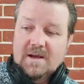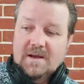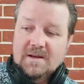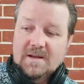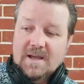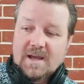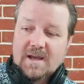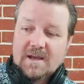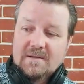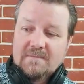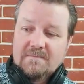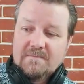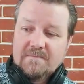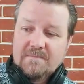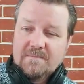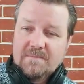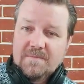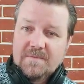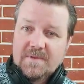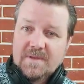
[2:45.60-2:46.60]
Okay,
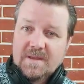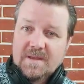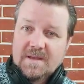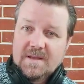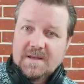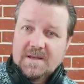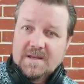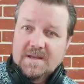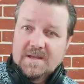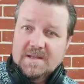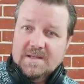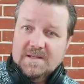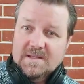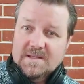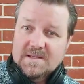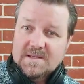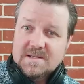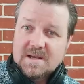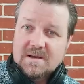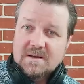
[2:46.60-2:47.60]

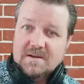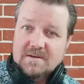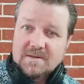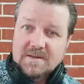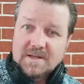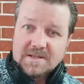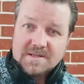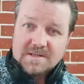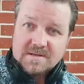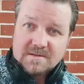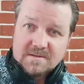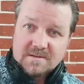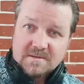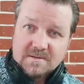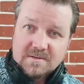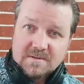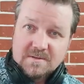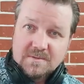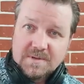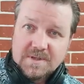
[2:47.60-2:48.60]
so that's
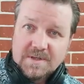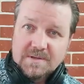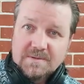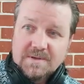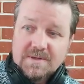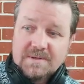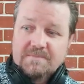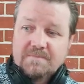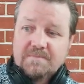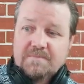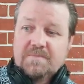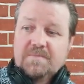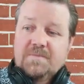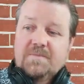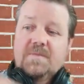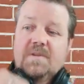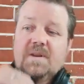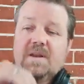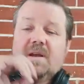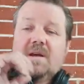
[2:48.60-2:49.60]
all we're doing.
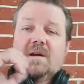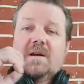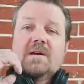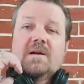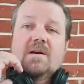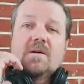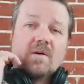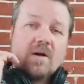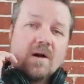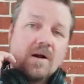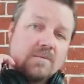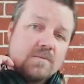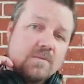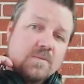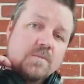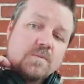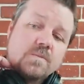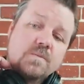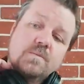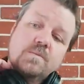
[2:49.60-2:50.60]
All right,
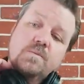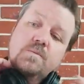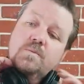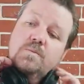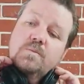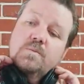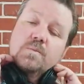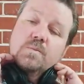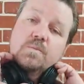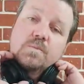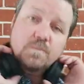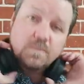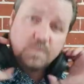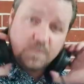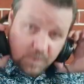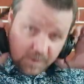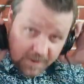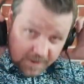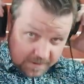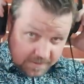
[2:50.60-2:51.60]

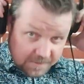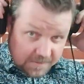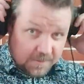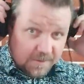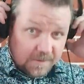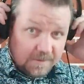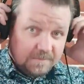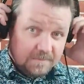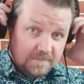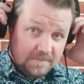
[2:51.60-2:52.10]
get into it.